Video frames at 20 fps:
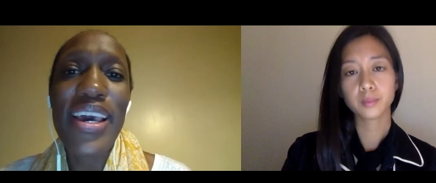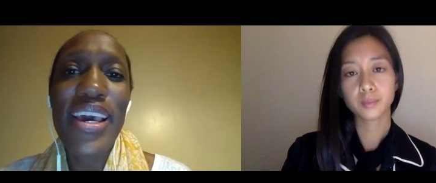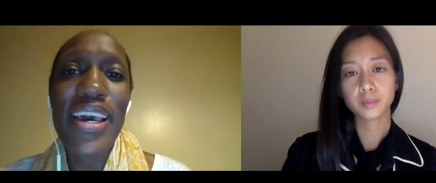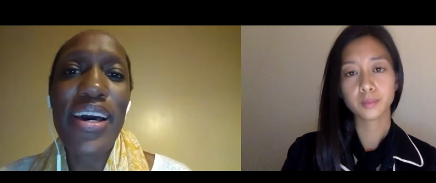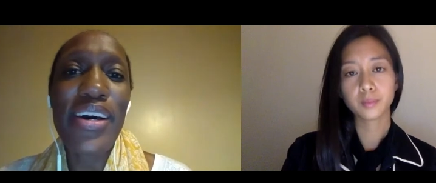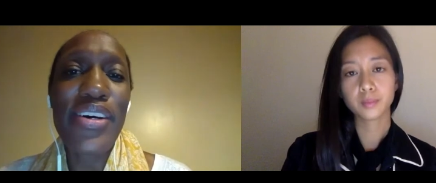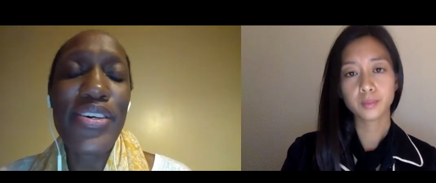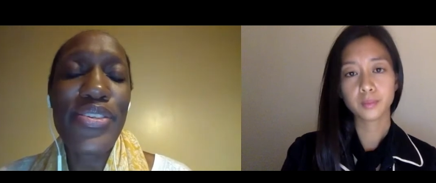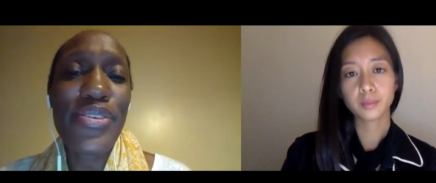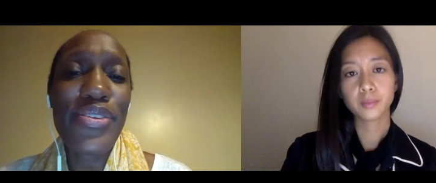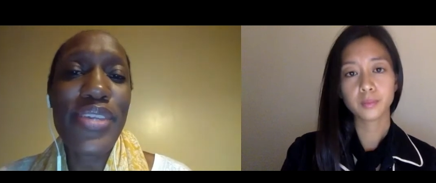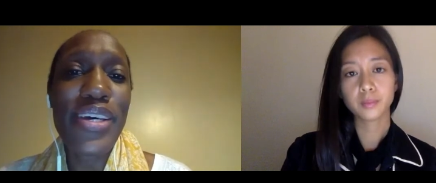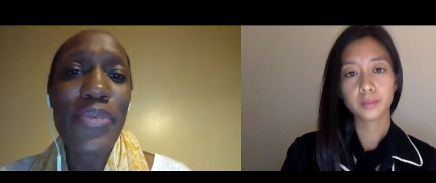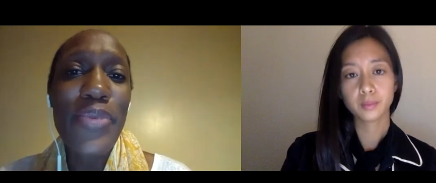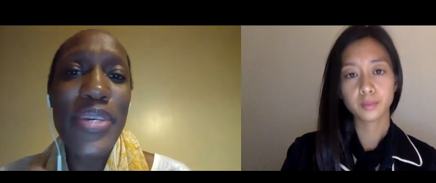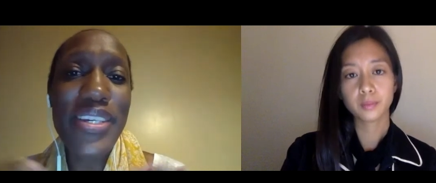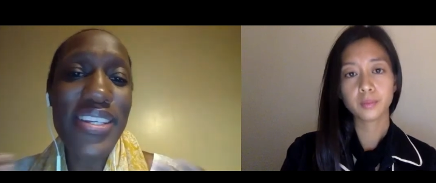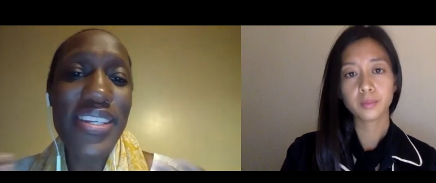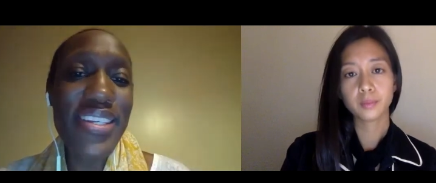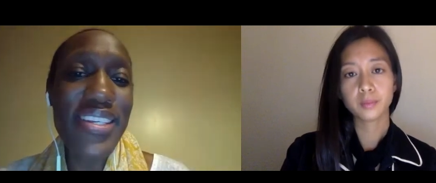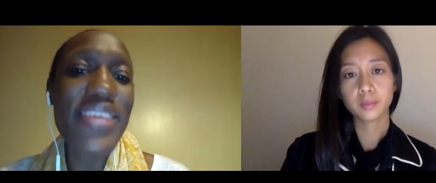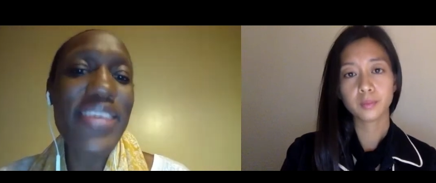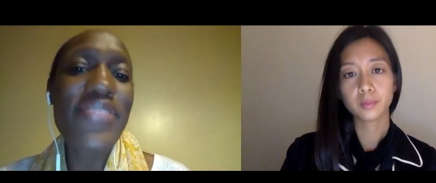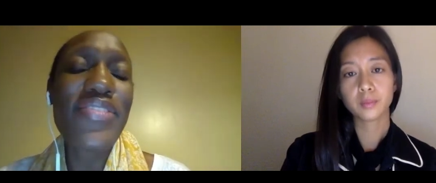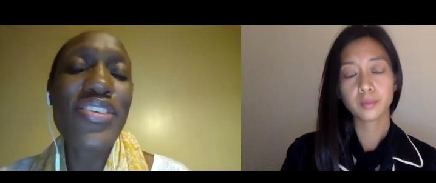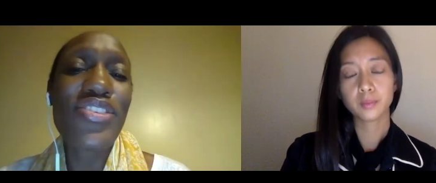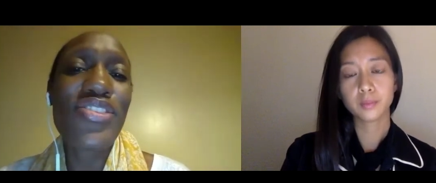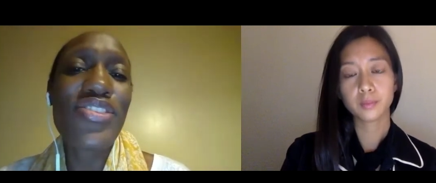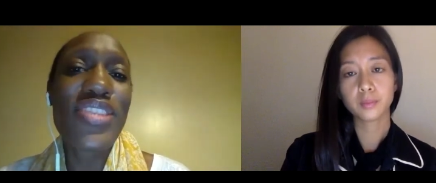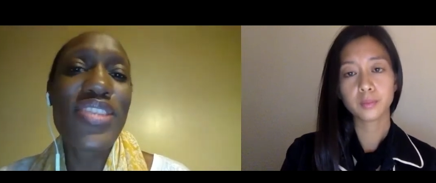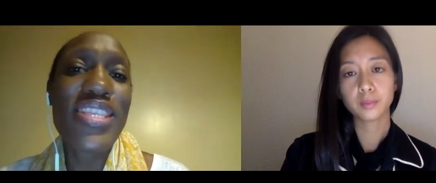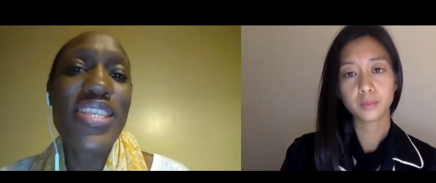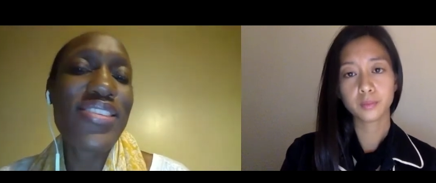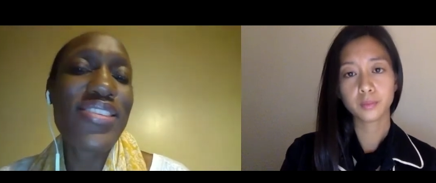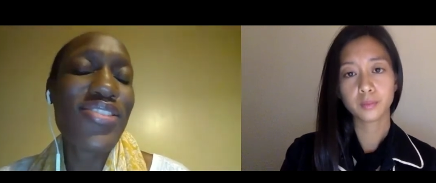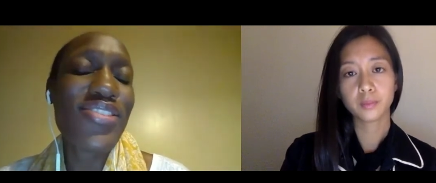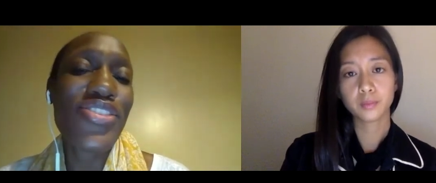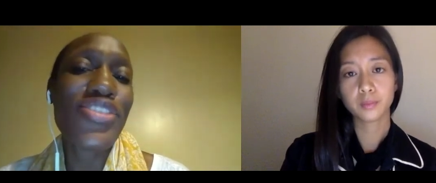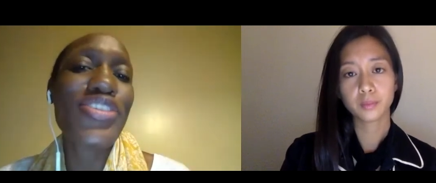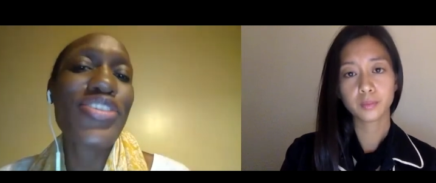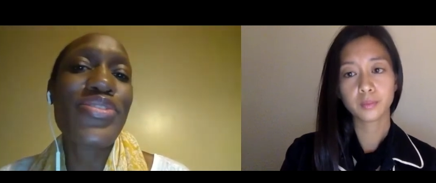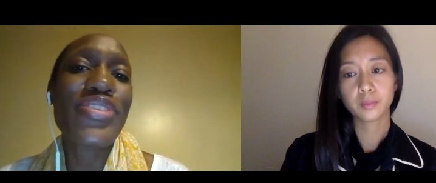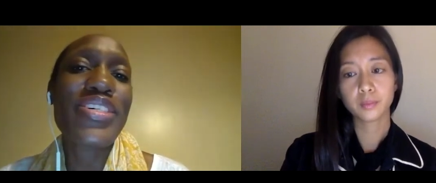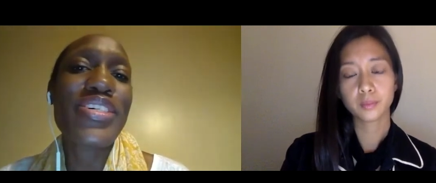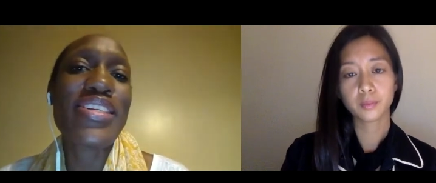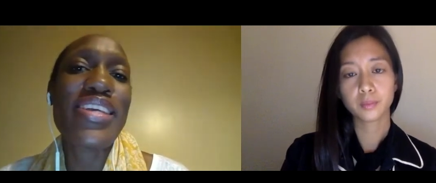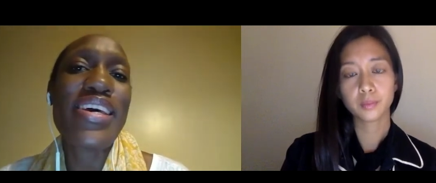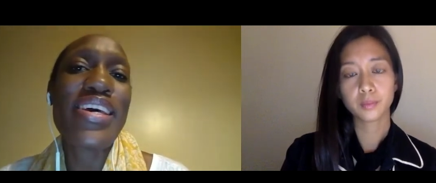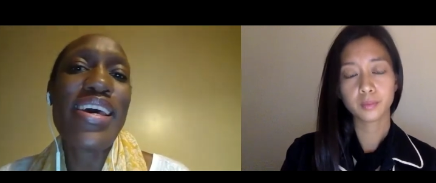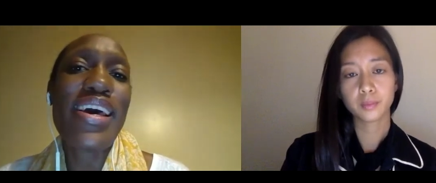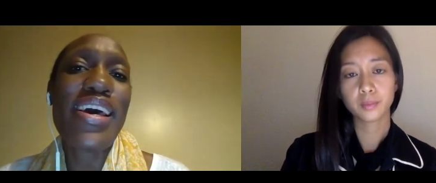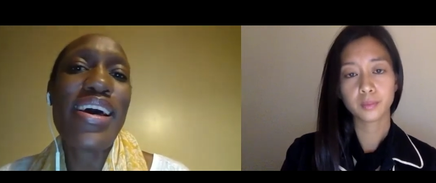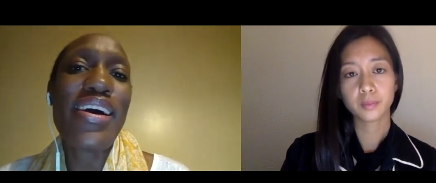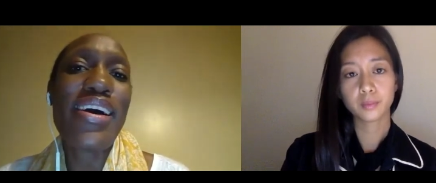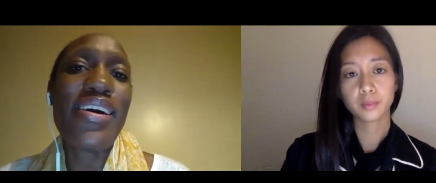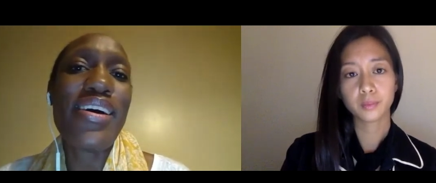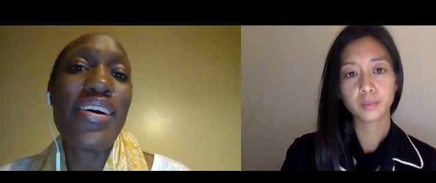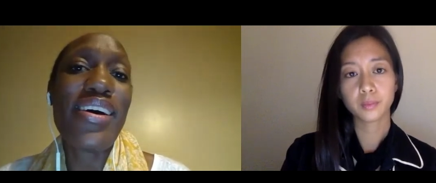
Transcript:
Speaker 1: uh, so that we can give this, these children uh,